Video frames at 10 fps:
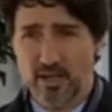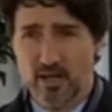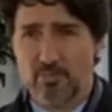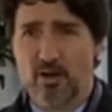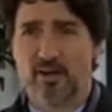
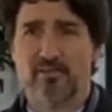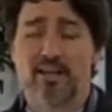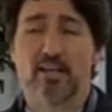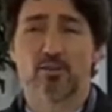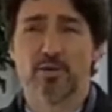upon
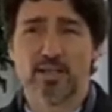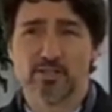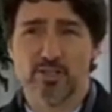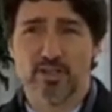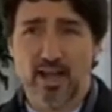
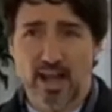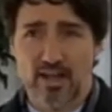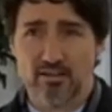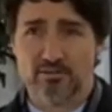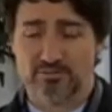evaluation
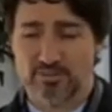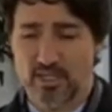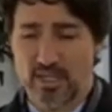of